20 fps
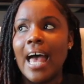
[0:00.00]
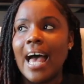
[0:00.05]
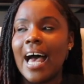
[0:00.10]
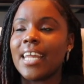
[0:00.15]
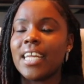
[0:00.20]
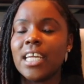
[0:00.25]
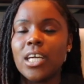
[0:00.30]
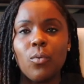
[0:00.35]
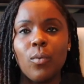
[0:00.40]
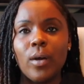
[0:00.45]
I
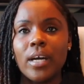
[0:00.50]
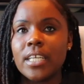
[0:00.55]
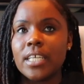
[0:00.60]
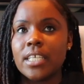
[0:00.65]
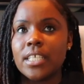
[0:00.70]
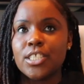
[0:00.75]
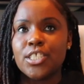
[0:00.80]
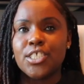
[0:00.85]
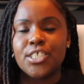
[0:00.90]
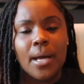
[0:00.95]
didn't want
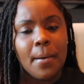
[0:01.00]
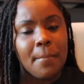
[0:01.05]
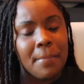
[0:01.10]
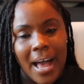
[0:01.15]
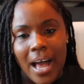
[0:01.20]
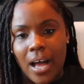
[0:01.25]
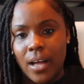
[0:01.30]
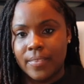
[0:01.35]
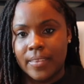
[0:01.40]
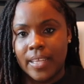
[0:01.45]
to jump
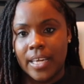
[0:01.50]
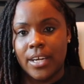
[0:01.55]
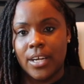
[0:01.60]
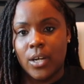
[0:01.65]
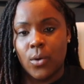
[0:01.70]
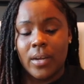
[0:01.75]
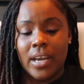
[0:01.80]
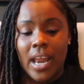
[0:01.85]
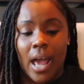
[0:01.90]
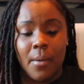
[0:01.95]
out
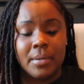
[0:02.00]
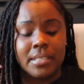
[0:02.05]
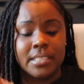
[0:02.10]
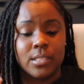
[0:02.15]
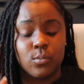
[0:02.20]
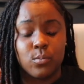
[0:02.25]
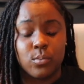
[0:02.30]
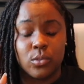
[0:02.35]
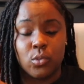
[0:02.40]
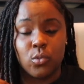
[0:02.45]
there. When I
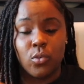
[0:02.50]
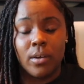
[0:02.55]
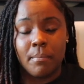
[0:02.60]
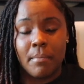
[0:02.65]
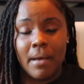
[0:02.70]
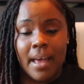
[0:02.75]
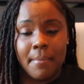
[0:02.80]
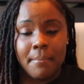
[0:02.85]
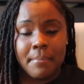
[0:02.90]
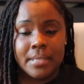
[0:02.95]
was doing
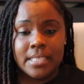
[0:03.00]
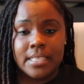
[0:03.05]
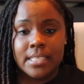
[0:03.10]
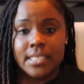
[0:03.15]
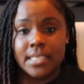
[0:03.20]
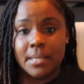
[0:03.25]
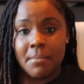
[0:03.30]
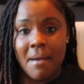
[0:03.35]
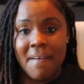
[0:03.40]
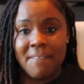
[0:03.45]
my
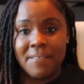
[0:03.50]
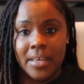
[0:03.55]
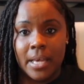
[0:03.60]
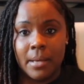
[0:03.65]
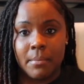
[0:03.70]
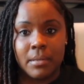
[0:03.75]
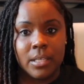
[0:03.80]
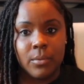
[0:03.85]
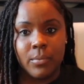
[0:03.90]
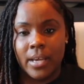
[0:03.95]
business and my
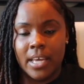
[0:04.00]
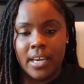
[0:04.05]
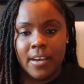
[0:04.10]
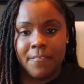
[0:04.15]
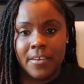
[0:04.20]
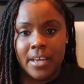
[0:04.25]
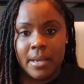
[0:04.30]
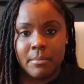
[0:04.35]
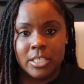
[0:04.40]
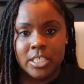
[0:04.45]
family, we had a
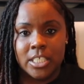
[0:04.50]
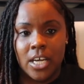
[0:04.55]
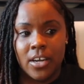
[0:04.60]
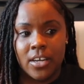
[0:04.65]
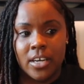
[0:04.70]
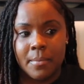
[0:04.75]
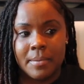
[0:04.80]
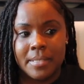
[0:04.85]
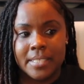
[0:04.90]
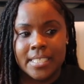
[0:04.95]
family
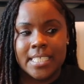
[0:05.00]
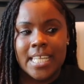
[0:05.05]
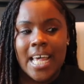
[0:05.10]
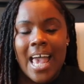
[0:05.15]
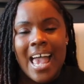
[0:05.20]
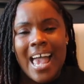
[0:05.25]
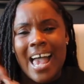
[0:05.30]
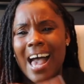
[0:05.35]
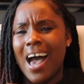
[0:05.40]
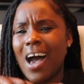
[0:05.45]
childcare business.
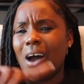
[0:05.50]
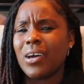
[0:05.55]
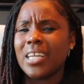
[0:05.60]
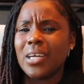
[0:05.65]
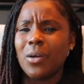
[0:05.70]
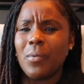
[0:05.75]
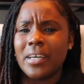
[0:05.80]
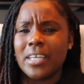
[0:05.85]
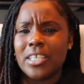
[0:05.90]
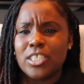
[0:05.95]
I
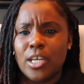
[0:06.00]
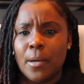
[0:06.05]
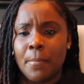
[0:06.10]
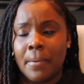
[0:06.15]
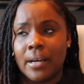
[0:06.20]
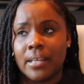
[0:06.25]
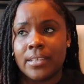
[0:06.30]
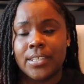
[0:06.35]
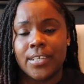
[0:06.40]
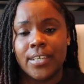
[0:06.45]
didn't want to jump
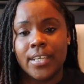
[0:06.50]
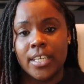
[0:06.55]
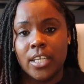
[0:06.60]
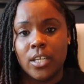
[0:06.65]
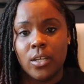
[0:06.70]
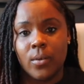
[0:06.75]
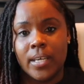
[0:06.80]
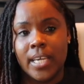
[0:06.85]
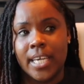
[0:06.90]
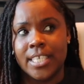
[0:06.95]
out there and get a
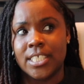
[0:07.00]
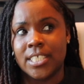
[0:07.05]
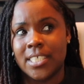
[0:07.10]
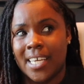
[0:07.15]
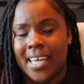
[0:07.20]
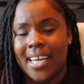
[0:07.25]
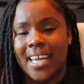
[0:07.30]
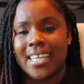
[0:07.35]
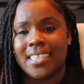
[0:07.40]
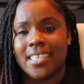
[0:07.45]
location,
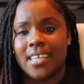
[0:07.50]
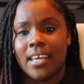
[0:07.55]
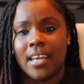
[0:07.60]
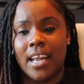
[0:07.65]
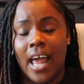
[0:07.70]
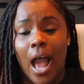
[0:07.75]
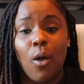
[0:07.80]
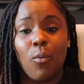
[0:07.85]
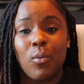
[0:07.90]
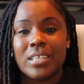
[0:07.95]
and I
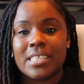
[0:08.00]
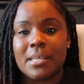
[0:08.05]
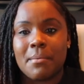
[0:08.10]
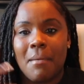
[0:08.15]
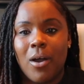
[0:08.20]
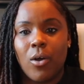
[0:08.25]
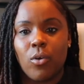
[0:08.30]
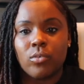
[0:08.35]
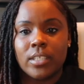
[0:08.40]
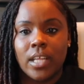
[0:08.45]
didn't. I wasn't
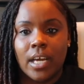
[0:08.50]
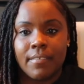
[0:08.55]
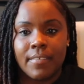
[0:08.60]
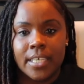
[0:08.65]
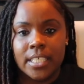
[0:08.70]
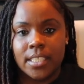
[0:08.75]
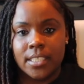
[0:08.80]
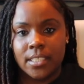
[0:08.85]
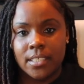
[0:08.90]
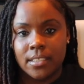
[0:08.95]
my own
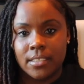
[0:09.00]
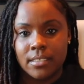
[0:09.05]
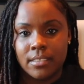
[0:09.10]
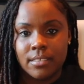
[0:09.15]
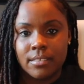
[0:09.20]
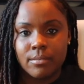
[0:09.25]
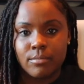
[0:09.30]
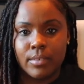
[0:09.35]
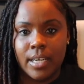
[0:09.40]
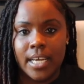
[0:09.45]
director,
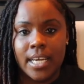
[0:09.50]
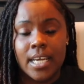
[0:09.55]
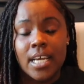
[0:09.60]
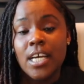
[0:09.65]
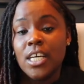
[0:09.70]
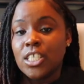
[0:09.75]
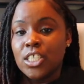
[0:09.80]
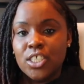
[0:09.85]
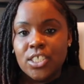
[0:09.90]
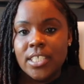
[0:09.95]
right?
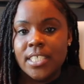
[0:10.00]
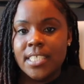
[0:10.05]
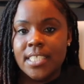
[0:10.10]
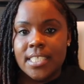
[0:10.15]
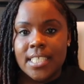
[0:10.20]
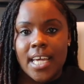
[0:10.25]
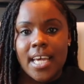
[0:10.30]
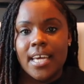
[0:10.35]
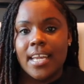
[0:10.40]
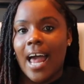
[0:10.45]
She
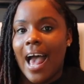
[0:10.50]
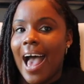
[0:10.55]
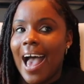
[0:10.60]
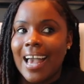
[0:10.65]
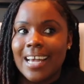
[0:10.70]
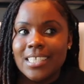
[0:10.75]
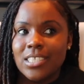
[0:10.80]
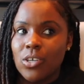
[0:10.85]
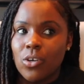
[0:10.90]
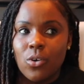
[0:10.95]
said,
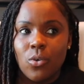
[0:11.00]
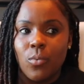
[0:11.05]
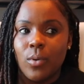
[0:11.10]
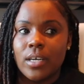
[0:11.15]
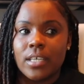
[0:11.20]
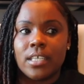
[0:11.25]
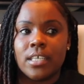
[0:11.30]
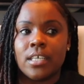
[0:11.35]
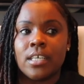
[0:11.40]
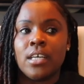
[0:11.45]
I don't
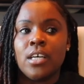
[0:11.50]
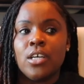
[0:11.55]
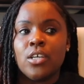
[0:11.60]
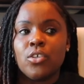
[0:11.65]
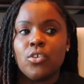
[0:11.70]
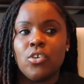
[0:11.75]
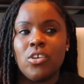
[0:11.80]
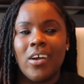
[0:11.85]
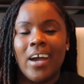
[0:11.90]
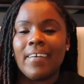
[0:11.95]
want to,
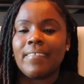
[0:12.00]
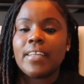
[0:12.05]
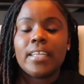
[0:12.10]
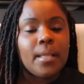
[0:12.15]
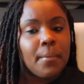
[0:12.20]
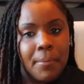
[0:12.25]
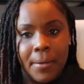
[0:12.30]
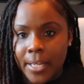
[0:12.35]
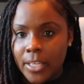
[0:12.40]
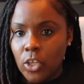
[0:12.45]
have to
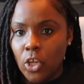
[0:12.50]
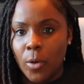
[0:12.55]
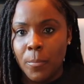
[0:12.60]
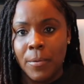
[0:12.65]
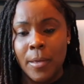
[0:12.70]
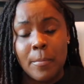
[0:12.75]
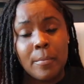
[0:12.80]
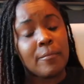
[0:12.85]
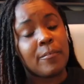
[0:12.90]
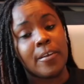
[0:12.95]
depend on
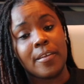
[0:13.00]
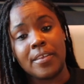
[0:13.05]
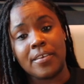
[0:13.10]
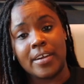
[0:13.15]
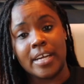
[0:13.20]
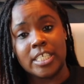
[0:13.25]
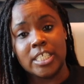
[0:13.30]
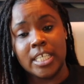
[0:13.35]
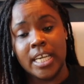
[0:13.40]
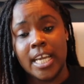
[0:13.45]
people for
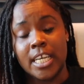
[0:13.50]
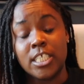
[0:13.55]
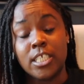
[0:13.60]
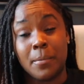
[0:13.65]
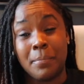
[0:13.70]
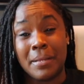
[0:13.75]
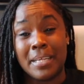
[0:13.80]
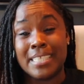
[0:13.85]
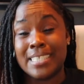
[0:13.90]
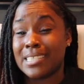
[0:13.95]
their
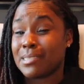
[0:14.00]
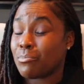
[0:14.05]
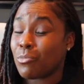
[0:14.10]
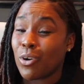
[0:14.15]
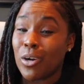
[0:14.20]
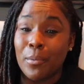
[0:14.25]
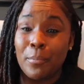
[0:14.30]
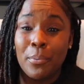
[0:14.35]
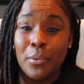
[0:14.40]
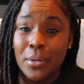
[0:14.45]
education places.
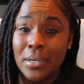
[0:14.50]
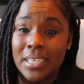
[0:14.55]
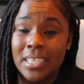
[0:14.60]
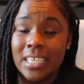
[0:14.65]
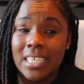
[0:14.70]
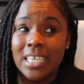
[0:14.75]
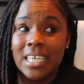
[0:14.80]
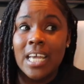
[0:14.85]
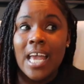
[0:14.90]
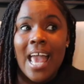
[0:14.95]
More
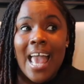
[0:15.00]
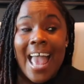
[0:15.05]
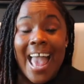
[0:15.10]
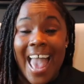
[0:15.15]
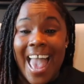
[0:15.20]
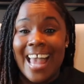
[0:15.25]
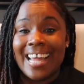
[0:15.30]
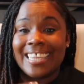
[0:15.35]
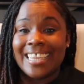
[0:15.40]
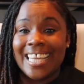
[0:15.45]
importantly,
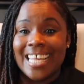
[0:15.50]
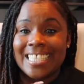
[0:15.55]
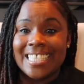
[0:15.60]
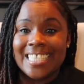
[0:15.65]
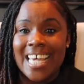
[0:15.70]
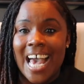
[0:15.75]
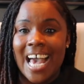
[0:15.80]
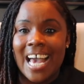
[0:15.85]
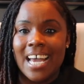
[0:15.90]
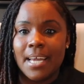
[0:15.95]
at that
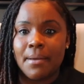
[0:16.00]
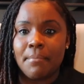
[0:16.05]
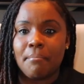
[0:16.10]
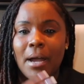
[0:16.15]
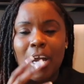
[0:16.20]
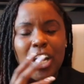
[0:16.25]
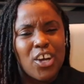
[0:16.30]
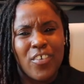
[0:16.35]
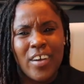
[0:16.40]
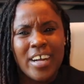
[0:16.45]
time,
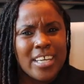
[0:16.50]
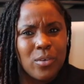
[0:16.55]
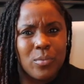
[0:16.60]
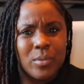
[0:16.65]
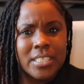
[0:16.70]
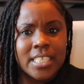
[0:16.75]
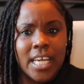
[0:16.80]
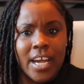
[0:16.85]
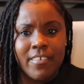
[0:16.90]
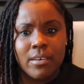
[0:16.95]
my credit
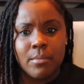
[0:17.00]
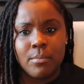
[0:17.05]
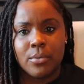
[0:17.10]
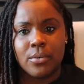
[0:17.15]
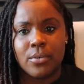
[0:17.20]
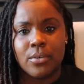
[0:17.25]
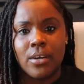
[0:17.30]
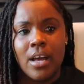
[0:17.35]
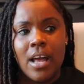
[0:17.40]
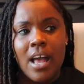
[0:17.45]
was
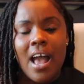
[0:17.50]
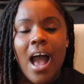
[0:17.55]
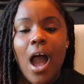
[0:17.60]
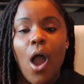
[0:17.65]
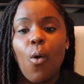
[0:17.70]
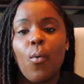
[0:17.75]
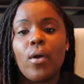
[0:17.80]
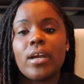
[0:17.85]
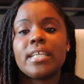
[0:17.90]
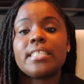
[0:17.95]
terrible.
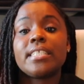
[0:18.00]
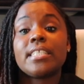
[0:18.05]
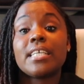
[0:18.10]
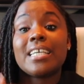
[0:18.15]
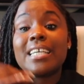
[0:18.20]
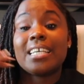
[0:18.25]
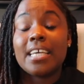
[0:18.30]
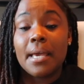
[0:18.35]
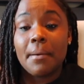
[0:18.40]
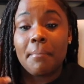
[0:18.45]
I wanted to
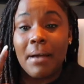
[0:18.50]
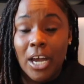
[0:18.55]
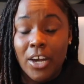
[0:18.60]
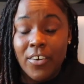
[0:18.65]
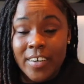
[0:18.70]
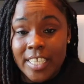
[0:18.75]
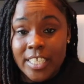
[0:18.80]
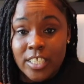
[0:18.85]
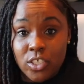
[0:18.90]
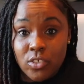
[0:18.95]
get my
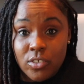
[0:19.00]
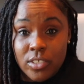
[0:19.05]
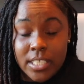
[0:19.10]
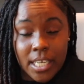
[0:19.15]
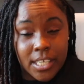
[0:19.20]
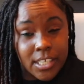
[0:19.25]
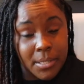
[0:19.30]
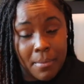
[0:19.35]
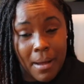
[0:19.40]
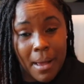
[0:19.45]
credentials
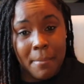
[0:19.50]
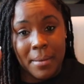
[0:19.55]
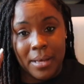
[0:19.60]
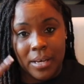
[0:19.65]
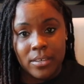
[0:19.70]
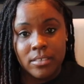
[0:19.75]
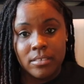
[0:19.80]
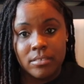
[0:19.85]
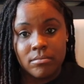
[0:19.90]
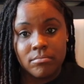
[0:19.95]
under my
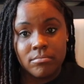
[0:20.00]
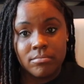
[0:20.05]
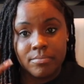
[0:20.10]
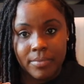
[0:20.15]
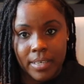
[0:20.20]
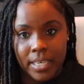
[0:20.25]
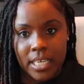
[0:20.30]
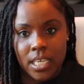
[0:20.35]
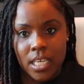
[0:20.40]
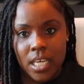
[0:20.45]
belt,
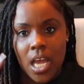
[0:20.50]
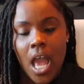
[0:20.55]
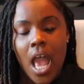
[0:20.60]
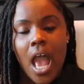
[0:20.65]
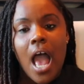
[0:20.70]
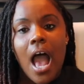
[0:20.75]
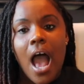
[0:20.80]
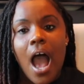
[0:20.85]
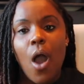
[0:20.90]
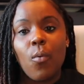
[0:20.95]
right?
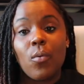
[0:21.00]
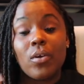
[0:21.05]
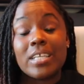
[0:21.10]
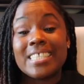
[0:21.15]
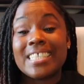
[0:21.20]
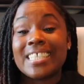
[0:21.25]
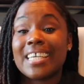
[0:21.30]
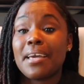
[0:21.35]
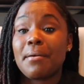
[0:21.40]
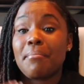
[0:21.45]
I
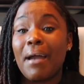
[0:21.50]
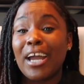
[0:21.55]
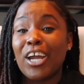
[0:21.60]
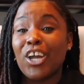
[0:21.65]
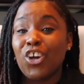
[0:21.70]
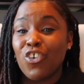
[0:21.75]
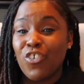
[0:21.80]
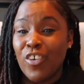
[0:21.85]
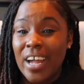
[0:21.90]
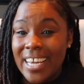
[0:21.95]
wanted to get my
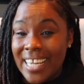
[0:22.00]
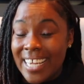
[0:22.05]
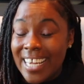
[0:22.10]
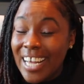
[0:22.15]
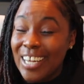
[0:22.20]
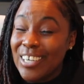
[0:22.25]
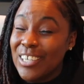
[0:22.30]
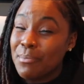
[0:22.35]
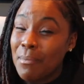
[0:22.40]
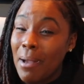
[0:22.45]
credit
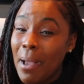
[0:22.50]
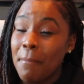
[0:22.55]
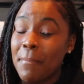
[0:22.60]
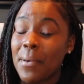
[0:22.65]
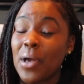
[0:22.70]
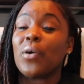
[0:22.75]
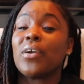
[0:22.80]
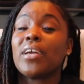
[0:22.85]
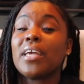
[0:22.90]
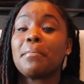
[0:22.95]
under my
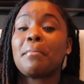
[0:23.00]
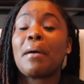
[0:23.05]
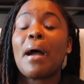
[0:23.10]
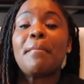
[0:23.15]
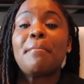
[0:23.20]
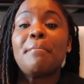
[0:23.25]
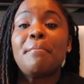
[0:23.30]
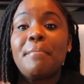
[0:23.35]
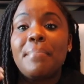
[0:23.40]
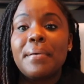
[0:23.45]
belt, get
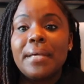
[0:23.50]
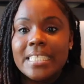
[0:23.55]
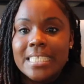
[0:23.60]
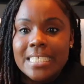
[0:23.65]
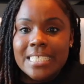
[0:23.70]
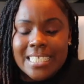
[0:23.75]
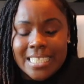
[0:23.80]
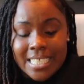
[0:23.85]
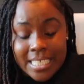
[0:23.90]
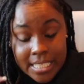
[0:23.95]
my
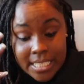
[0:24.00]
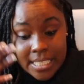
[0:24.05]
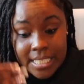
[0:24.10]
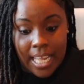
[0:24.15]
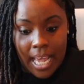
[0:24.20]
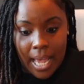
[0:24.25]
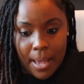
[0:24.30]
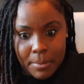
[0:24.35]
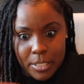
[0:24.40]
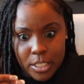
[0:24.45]
business
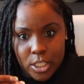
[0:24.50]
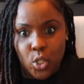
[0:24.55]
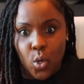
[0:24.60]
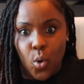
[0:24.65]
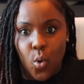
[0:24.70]
established